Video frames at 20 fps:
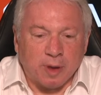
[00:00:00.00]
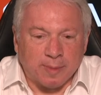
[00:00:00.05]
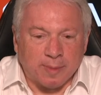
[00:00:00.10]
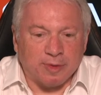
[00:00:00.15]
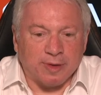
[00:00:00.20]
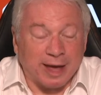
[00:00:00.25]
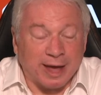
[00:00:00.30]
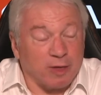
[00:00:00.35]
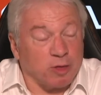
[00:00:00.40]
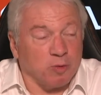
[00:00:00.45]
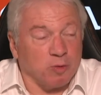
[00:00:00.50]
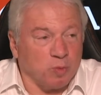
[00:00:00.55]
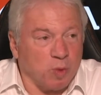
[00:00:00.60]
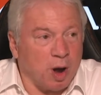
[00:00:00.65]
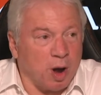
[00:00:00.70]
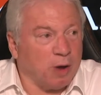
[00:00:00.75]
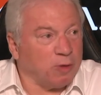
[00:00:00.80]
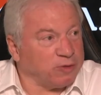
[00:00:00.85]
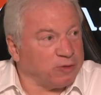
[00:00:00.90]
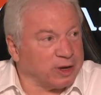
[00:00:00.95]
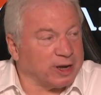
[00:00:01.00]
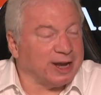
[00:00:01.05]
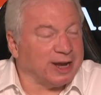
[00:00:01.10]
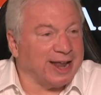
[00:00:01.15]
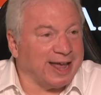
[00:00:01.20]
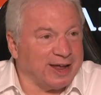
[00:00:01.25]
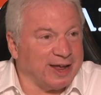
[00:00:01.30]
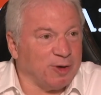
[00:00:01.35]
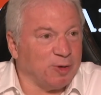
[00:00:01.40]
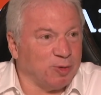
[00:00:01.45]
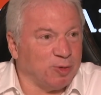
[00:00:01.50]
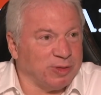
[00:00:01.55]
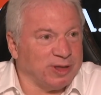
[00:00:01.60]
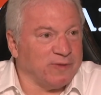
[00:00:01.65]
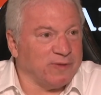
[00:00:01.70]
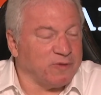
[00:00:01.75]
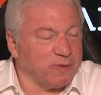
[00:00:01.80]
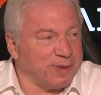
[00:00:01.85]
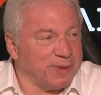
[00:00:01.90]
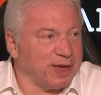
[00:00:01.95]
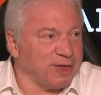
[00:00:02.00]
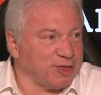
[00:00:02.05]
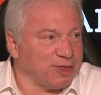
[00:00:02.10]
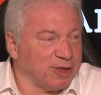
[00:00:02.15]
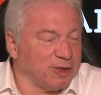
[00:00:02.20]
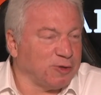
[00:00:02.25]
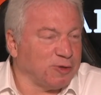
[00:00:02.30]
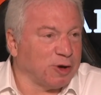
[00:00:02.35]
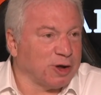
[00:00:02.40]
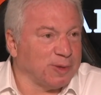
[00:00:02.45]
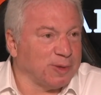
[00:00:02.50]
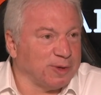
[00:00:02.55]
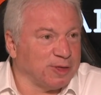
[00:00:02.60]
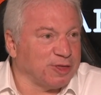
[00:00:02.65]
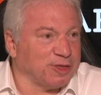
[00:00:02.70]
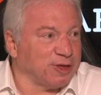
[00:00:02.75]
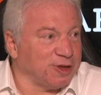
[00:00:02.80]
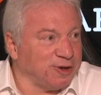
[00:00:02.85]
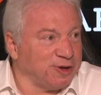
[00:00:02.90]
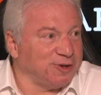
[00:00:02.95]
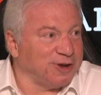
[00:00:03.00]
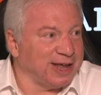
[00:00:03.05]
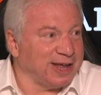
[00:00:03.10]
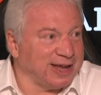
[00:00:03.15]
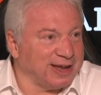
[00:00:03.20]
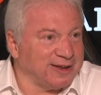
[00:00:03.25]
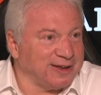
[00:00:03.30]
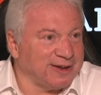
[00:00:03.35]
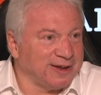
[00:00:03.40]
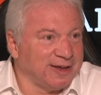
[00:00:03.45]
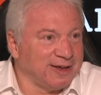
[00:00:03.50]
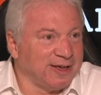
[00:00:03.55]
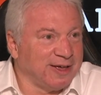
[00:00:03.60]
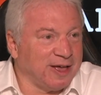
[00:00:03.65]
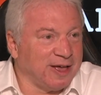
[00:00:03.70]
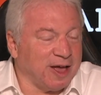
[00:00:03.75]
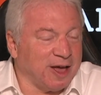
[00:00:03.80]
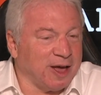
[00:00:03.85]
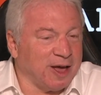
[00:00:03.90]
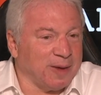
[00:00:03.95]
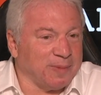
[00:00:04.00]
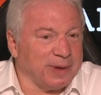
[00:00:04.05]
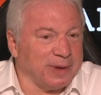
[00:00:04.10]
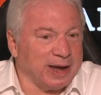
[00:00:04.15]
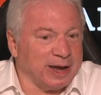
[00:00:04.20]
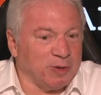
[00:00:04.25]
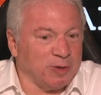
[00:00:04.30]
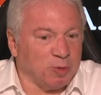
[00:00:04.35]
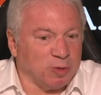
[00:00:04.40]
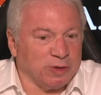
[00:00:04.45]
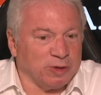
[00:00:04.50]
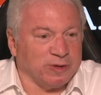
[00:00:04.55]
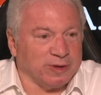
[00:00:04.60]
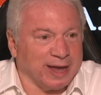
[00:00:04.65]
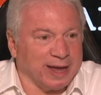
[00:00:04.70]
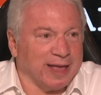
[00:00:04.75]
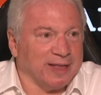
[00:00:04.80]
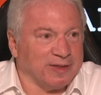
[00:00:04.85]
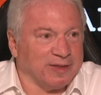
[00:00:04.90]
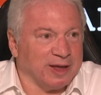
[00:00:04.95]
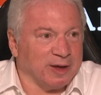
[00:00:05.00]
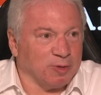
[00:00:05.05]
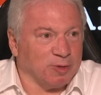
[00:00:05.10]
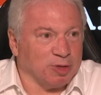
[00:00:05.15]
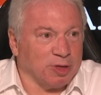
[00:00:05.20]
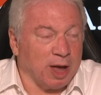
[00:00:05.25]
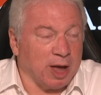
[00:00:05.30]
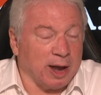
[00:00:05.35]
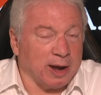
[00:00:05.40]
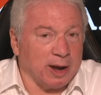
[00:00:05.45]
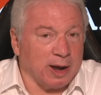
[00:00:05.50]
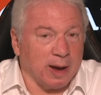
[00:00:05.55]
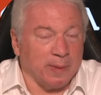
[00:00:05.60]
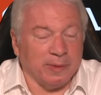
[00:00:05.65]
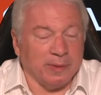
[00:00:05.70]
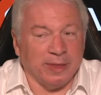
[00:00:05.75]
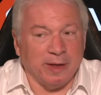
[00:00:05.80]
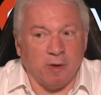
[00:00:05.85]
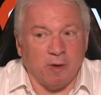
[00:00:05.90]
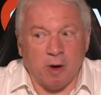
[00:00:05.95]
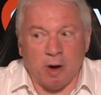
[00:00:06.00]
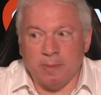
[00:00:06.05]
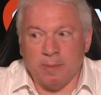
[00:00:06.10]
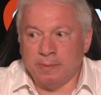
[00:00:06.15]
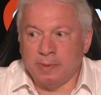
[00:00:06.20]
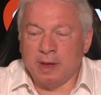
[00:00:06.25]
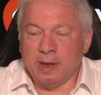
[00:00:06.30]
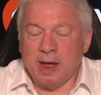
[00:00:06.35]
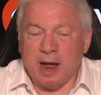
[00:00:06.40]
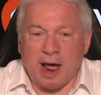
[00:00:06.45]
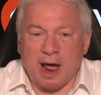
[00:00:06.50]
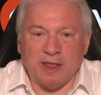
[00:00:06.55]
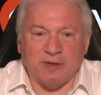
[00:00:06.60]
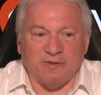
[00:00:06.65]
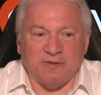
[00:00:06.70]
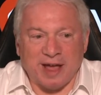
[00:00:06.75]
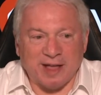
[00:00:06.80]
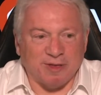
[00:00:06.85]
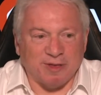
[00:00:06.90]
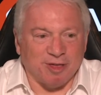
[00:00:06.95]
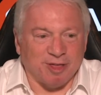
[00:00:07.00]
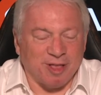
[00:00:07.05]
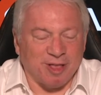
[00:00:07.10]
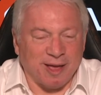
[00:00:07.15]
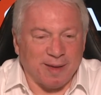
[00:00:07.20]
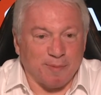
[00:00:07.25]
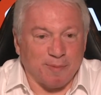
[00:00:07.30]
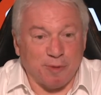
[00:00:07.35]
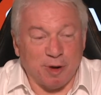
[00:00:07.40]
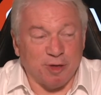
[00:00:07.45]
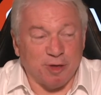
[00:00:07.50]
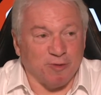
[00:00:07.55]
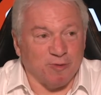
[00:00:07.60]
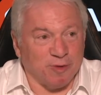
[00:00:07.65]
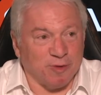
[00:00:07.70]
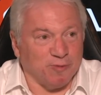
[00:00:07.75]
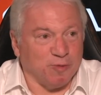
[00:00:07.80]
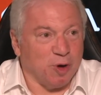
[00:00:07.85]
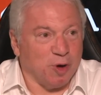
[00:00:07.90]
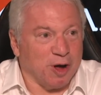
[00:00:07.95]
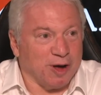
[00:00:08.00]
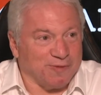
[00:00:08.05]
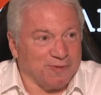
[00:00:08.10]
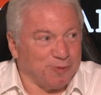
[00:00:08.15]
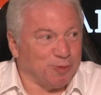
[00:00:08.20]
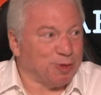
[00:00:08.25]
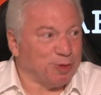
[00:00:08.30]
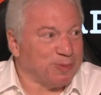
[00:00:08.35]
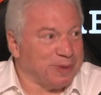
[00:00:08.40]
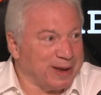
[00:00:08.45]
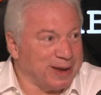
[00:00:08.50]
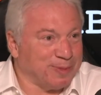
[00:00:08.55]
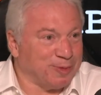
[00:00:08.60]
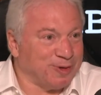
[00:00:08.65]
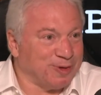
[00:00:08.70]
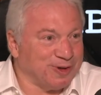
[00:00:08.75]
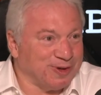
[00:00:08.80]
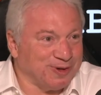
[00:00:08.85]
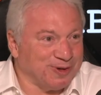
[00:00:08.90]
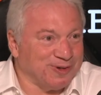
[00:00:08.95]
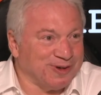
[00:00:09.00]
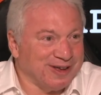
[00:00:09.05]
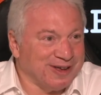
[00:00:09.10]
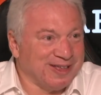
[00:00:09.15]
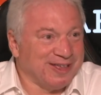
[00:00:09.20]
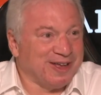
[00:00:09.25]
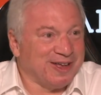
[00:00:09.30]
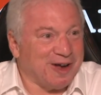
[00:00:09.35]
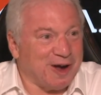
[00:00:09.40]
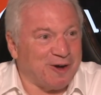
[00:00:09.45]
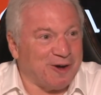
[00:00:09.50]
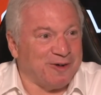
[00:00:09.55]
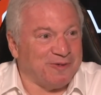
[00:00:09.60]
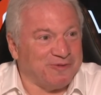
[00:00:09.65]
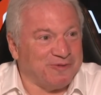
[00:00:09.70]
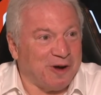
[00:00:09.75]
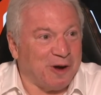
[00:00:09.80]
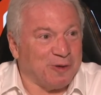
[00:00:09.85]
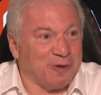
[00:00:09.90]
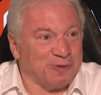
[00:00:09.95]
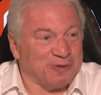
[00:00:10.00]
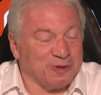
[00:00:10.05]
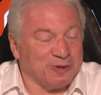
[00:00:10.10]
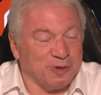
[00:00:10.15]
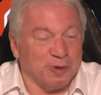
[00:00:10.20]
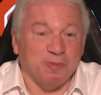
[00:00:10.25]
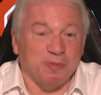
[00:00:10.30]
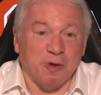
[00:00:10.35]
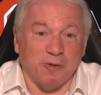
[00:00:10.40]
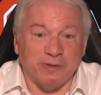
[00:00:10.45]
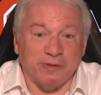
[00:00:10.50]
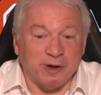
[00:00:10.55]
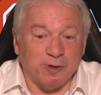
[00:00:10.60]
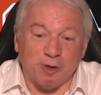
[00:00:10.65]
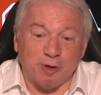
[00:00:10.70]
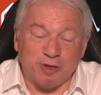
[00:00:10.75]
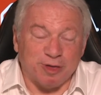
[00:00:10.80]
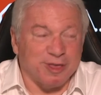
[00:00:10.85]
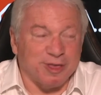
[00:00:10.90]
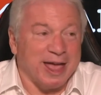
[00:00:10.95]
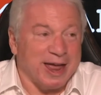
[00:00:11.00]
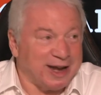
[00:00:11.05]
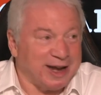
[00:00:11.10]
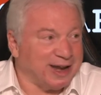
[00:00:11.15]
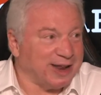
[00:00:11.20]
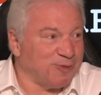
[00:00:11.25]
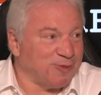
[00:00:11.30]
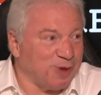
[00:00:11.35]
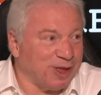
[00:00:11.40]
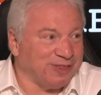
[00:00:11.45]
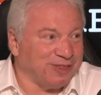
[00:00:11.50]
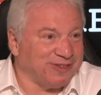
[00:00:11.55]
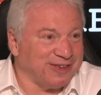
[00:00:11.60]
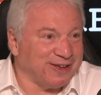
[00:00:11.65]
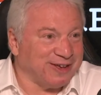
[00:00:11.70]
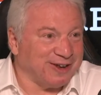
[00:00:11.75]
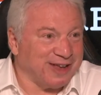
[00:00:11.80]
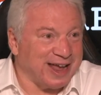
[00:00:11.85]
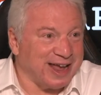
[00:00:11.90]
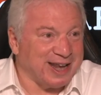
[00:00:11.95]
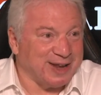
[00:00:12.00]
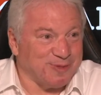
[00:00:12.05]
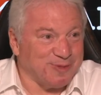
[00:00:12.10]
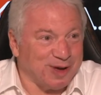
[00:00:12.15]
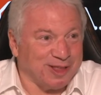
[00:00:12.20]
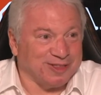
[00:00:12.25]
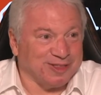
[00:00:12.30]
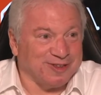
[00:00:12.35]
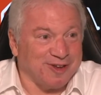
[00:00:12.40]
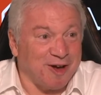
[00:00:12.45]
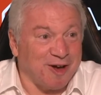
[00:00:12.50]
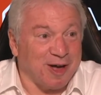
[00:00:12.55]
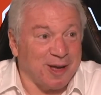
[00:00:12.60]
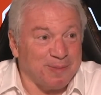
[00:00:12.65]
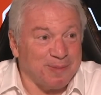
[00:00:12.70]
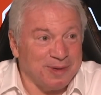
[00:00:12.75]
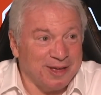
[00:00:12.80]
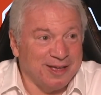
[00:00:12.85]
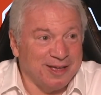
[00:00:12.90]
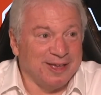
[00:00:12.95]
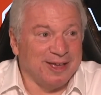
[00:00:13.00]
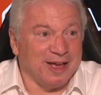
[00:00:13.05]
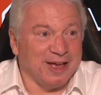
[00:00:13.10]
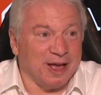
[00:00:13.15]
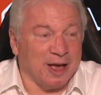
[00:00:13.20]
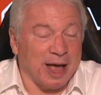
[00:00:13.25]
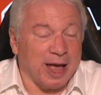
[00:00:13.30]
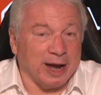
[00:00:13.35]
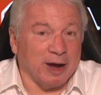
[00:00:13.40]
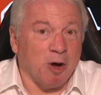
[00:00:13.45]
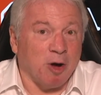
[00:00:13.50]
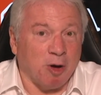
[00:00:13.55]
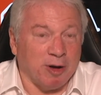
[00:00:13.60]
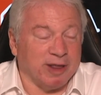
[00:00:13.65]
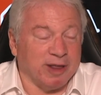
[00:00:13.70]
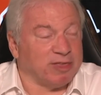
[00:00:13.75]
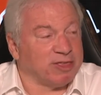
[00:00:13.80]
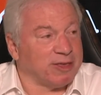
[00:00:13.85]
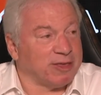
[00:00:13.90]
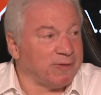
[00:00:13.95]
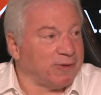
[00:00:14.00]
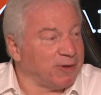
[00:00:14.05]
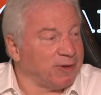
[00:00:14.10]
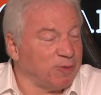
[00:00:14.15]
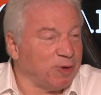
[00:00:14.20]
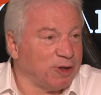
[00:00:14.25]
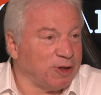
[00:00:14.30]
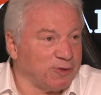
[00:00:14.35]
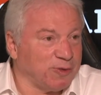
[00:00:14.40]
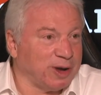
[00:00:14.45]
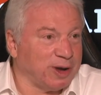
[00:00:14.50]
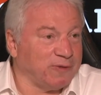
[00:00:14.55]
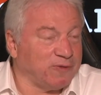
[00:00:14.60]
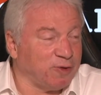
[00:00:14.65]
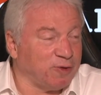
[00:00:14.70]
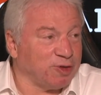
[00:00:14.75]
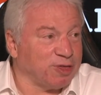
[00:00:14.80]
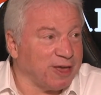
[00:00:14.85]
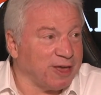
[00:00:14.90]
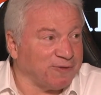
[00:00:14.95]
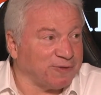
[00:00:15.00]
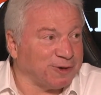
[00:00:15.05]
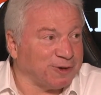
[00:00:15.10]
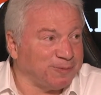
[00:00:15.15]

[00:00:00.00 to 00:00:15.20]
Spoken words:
takes a while to collate all the information and documents that you need in order to get deals done. I mean, there are other factors like pressure of work for all the people who are involved, who are probably not just handling one deal at any one time and can't necessarily work 24/7.